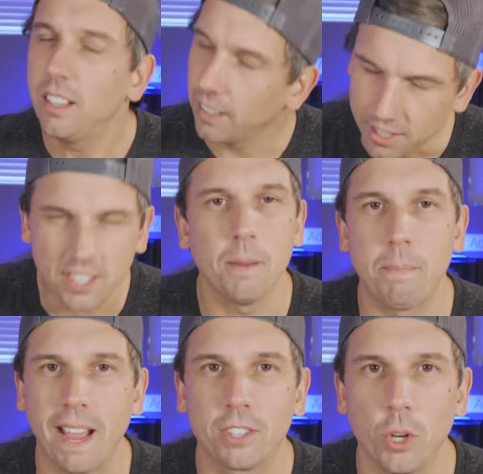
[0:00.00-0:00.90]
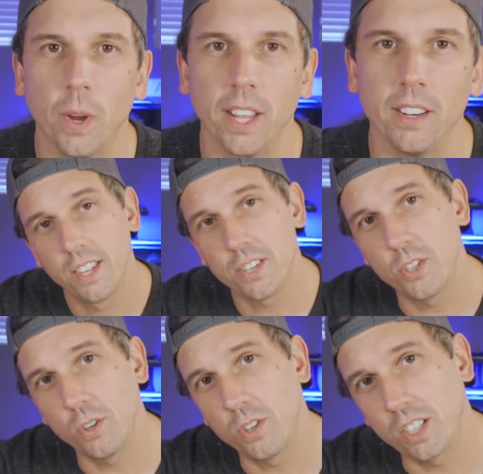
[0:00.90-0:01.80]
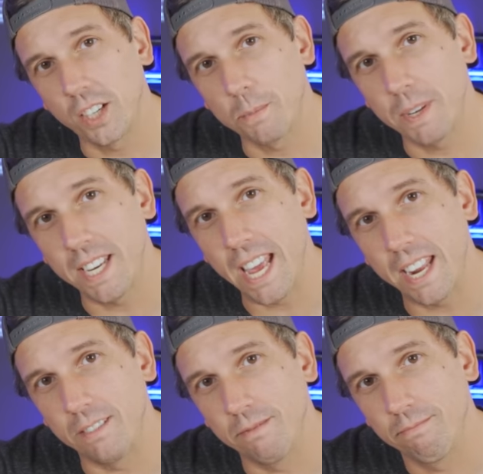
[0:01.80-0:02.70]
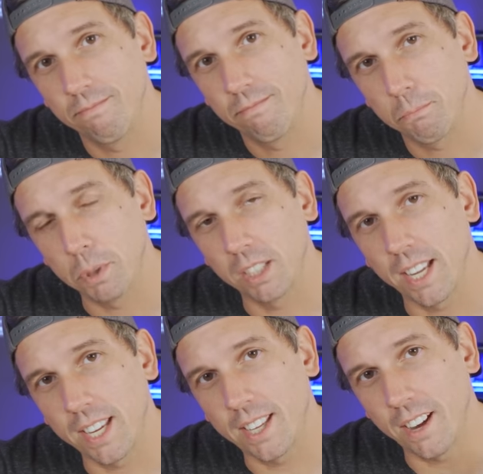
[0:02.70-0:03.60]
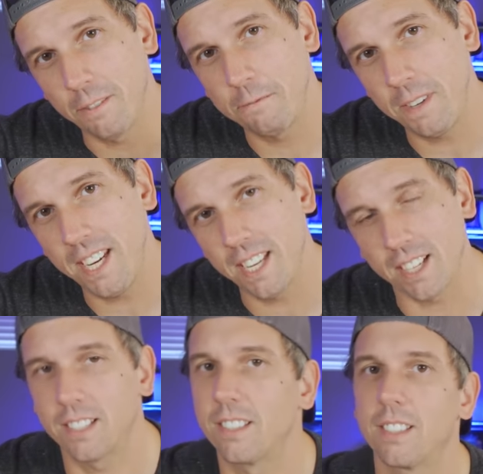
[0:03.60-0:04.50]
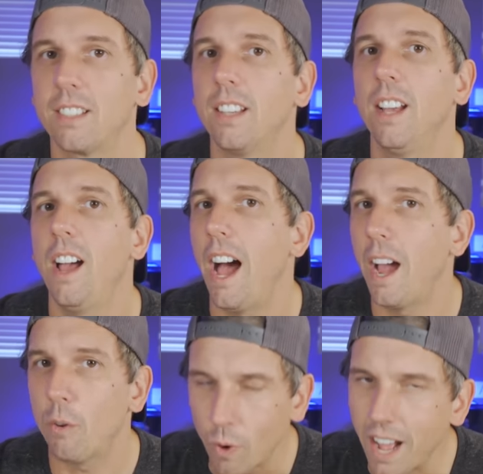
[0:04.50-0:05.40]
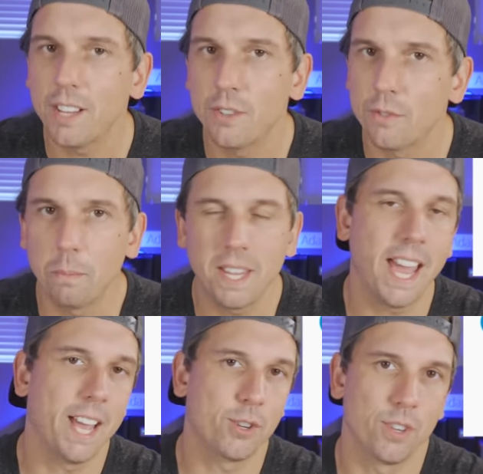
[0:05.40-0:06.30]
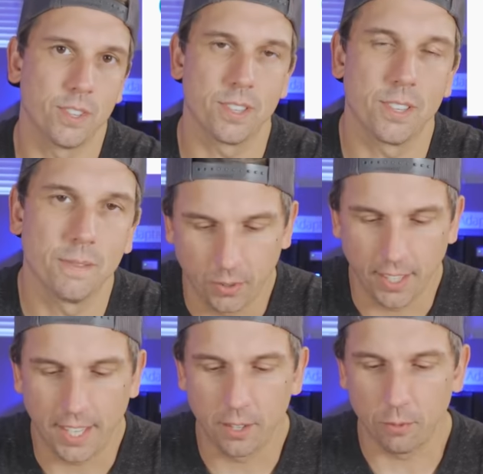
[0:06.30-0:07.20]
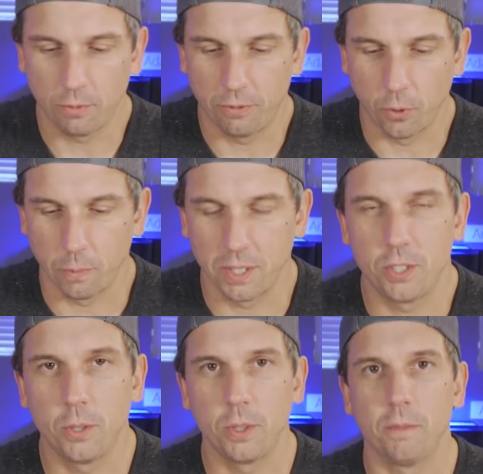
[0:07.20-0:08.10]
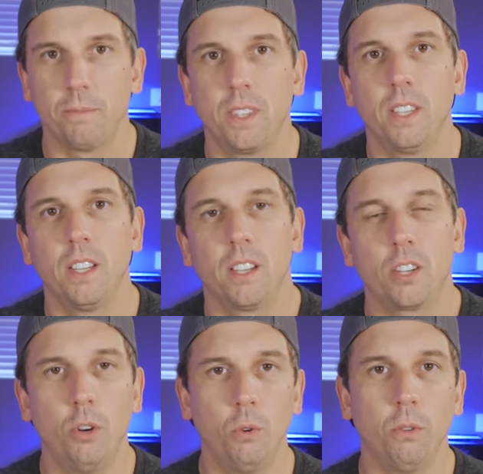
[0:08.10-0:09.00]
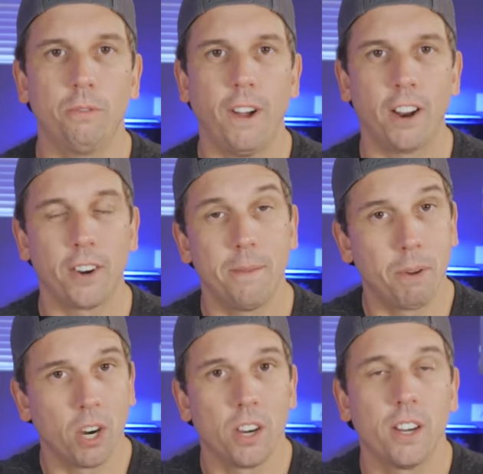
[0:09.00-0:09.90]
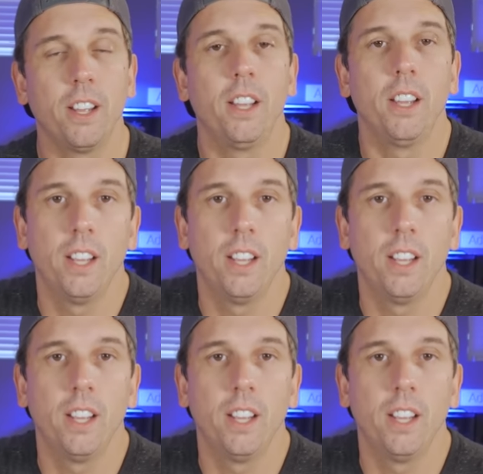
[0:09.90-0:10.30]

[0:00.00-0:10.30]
let's get back to it. This dude declared me dead, but like a phoenix, I rise from the ashes. Only I didn't form into a cool, fiery bird.